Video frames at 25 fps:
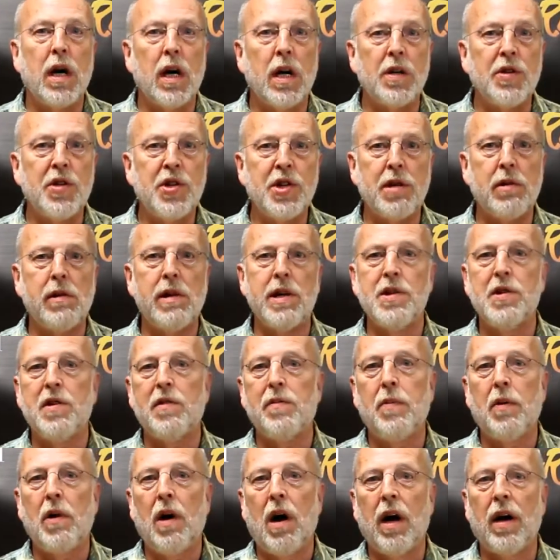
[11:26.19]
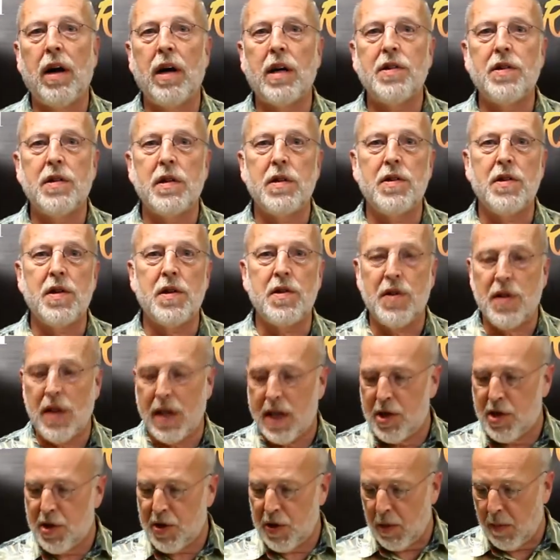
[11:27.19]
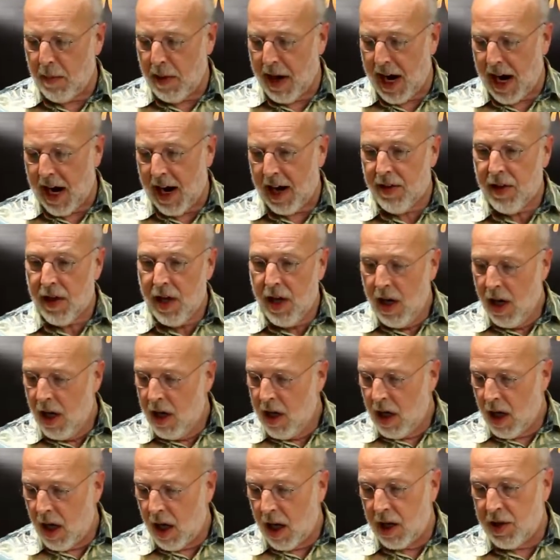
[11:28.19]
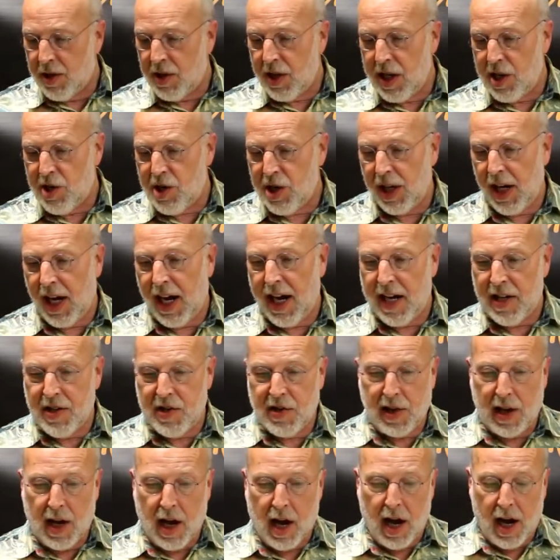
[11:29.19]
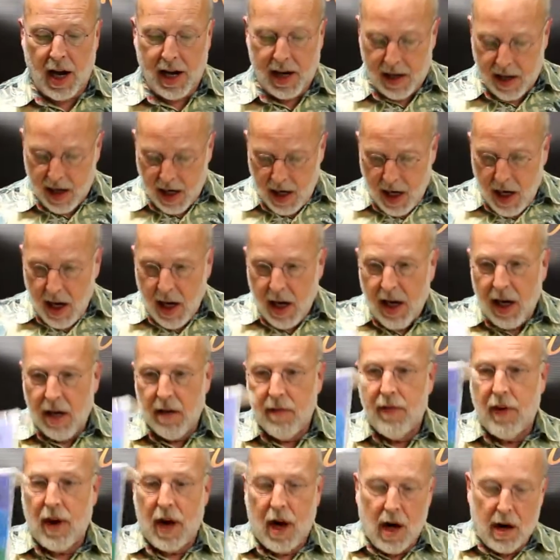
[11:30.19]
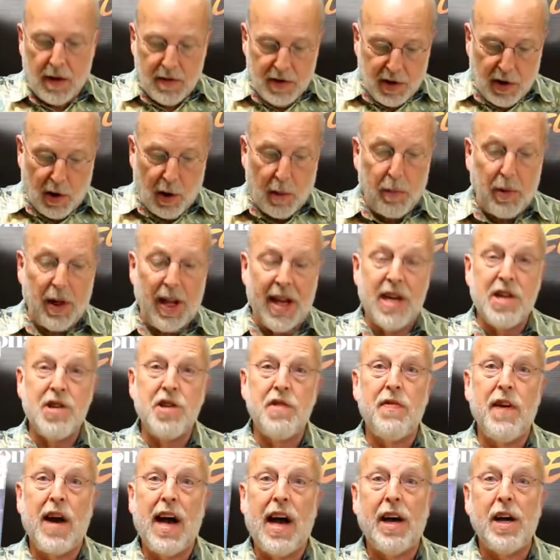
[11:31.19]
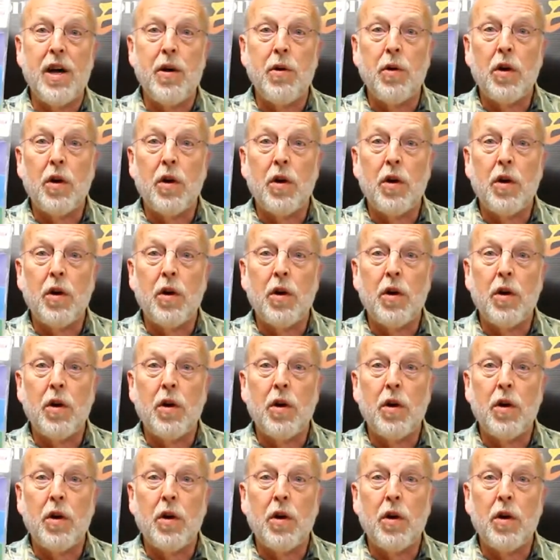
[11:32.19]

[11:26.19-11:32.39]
series of products in Sensational Math teaching aids line involves our place value